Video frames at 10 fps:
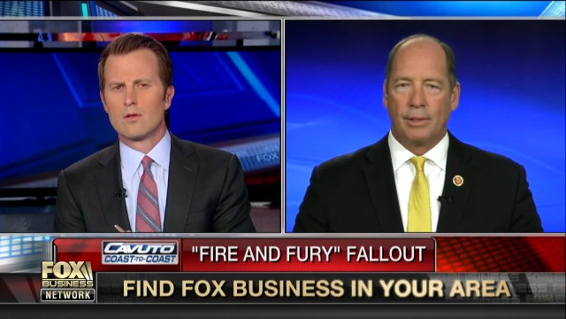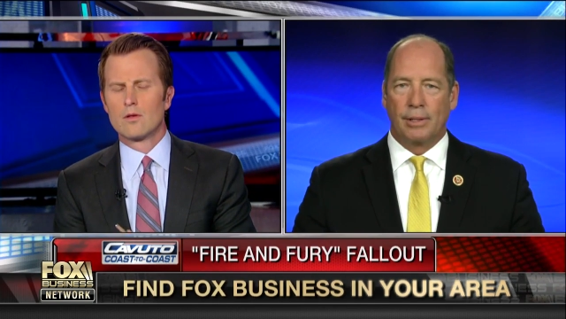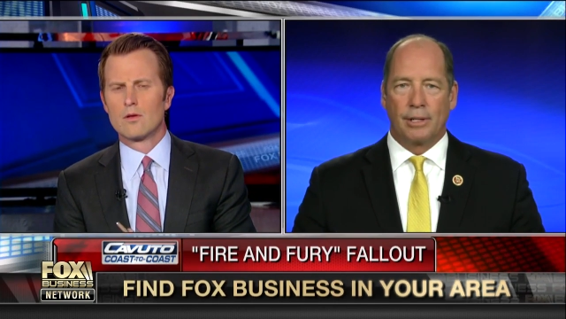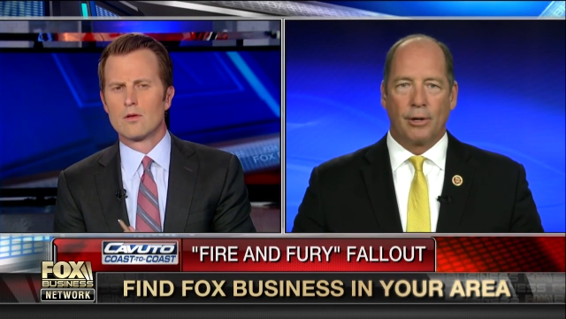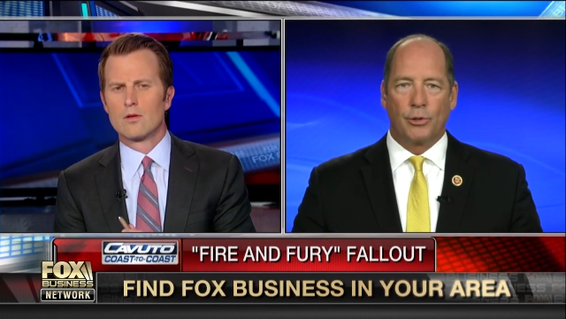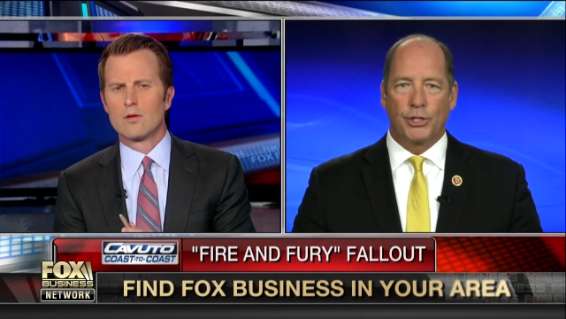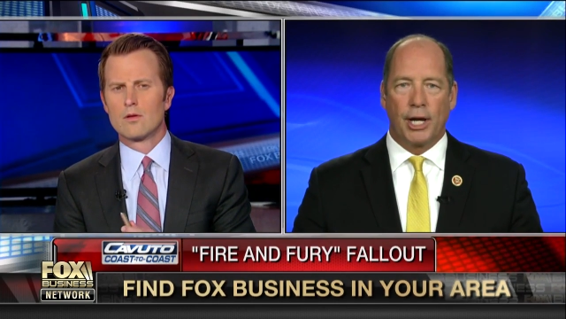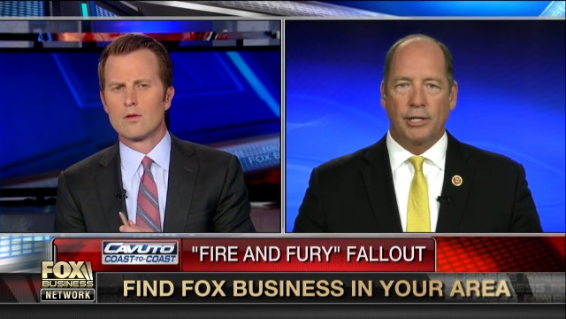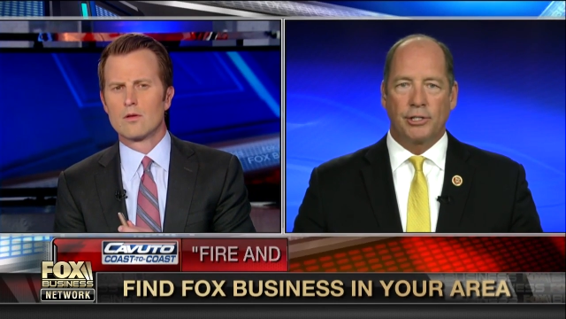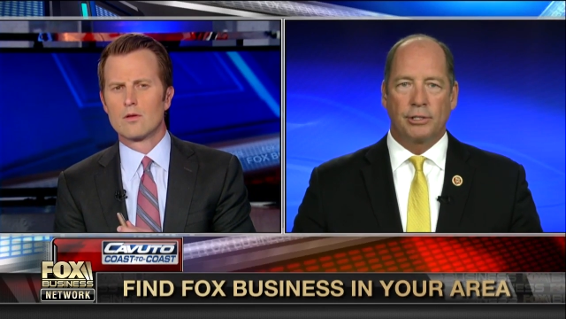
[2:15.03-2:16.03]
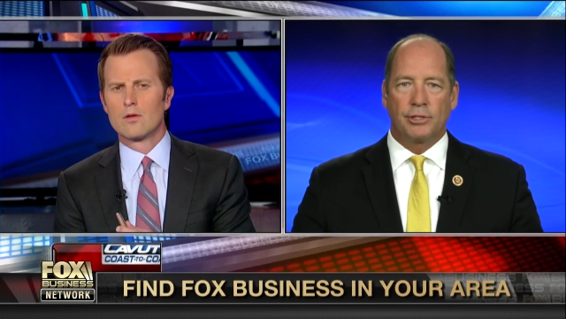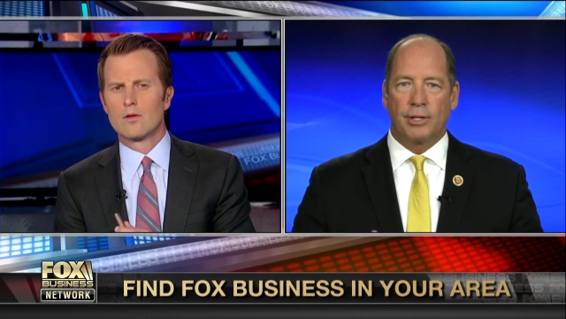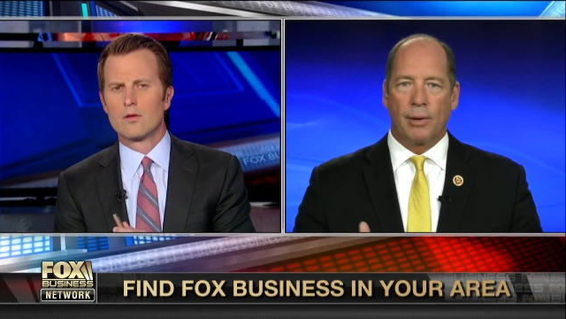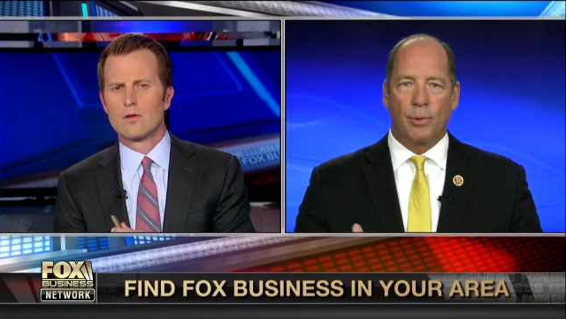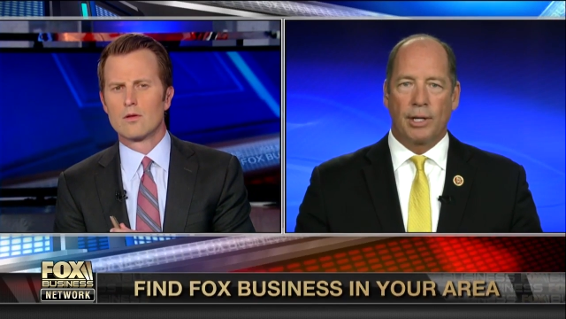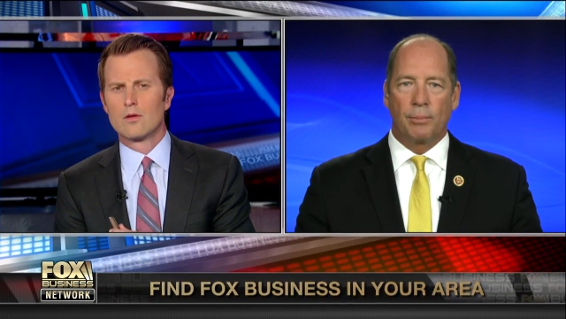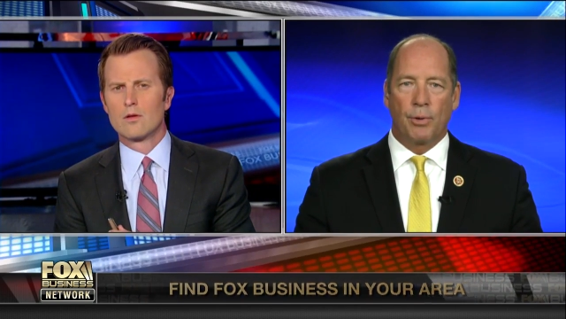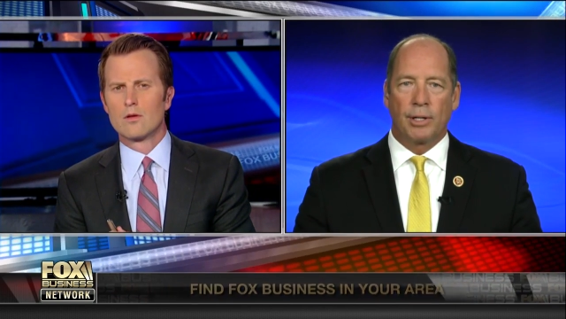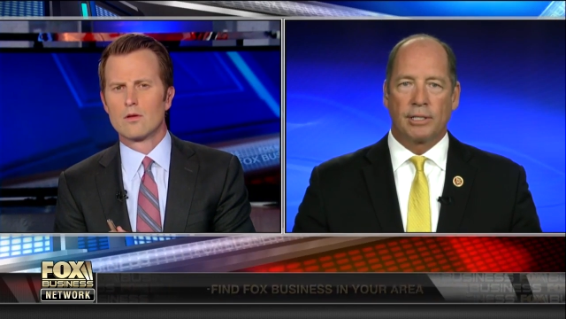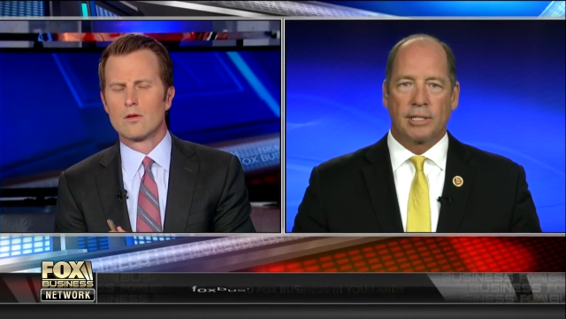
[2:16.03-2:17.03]
Speaker 1: negotiation so that we can
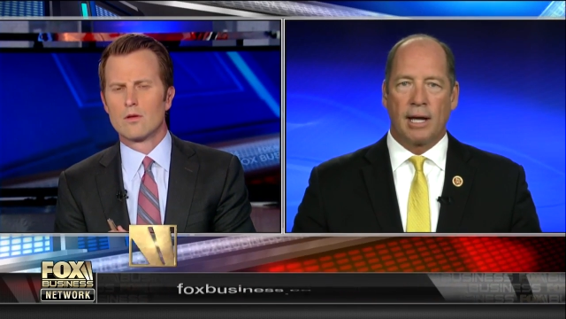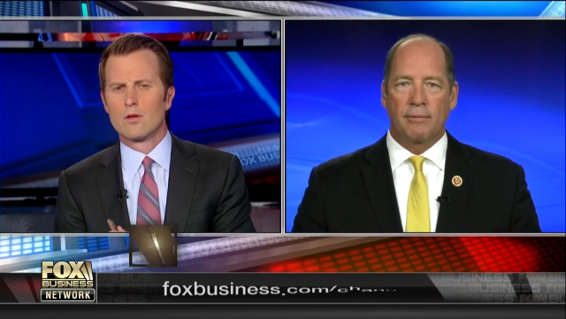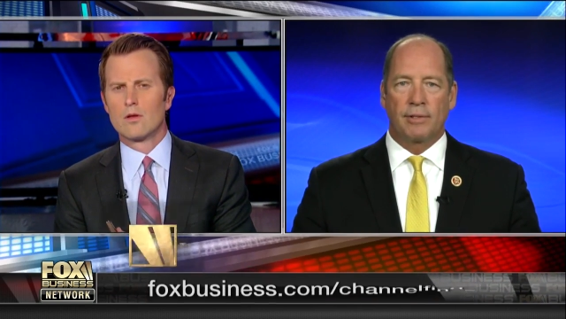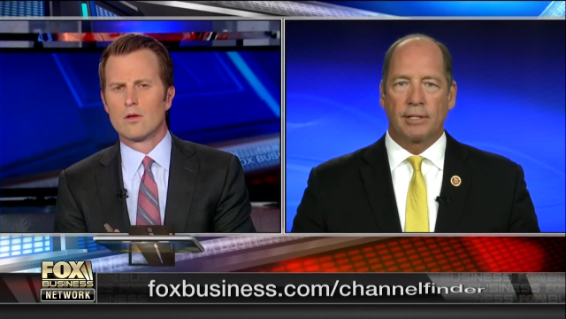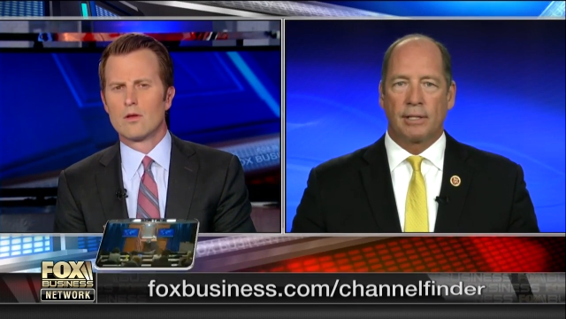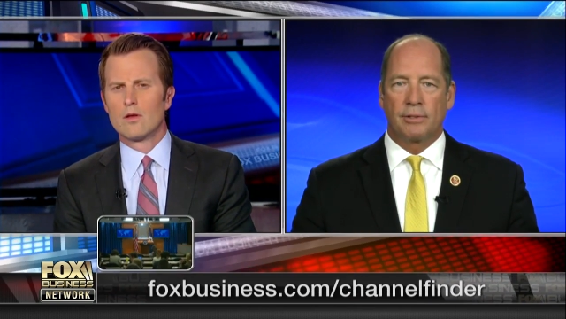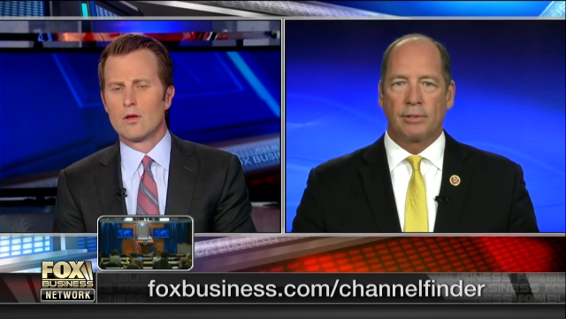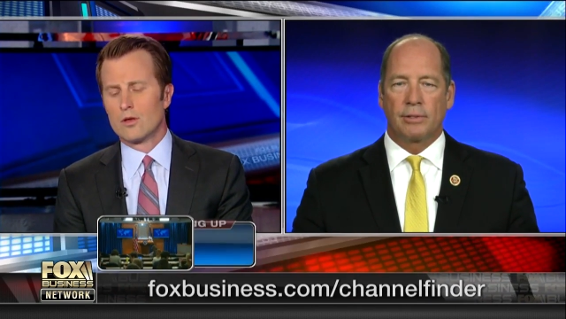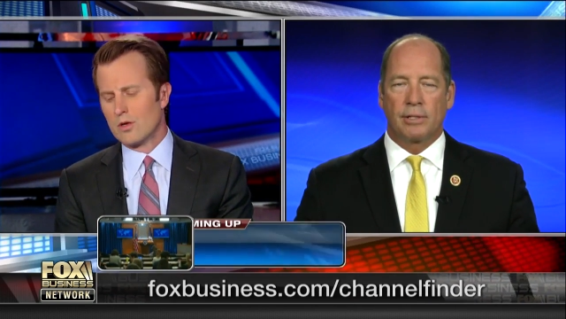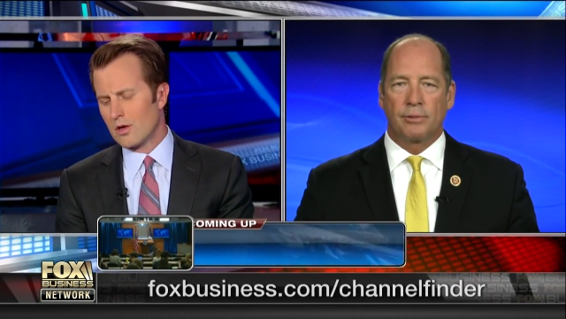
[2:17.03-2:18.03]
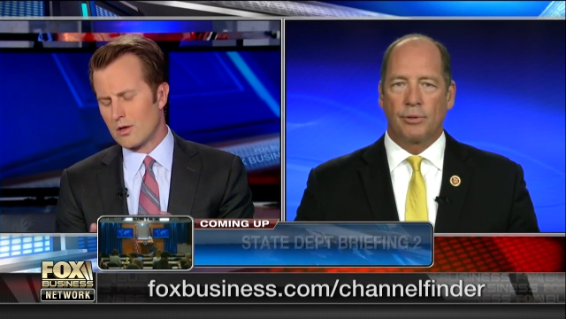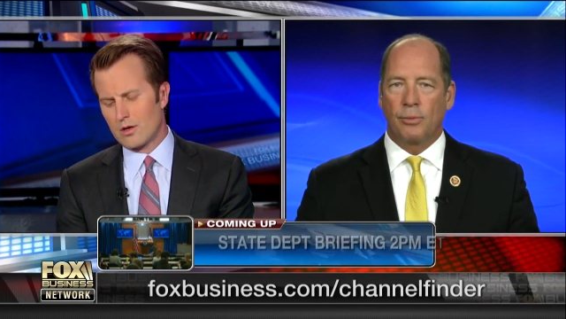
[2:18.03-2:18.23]
bring this conflict under control.